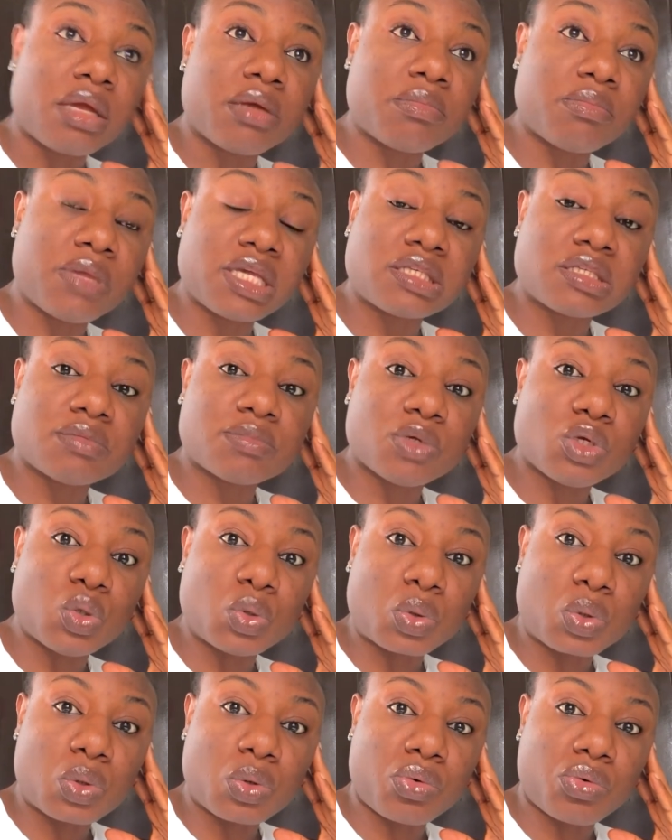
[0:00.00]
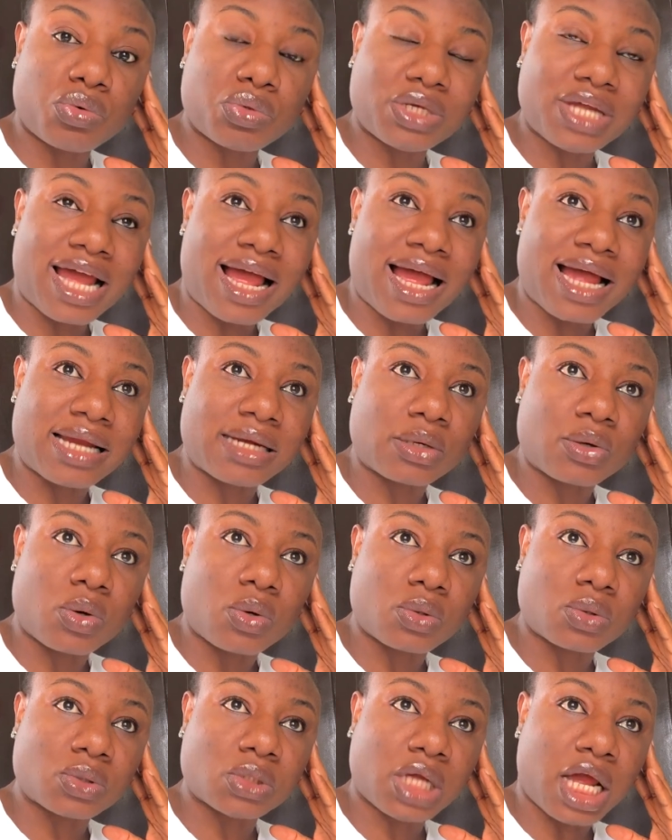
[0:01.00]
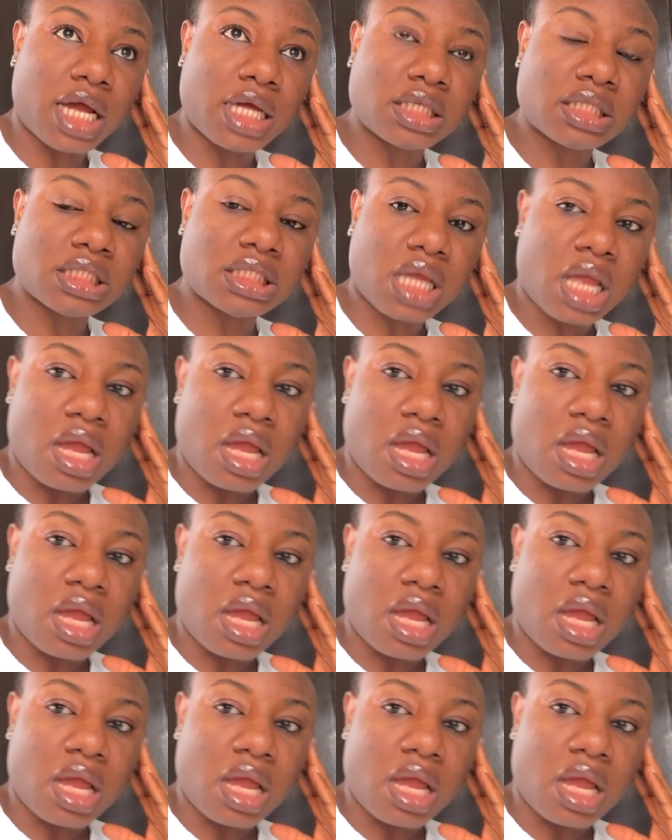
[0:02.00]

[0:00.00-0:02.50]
makes me look older and all that.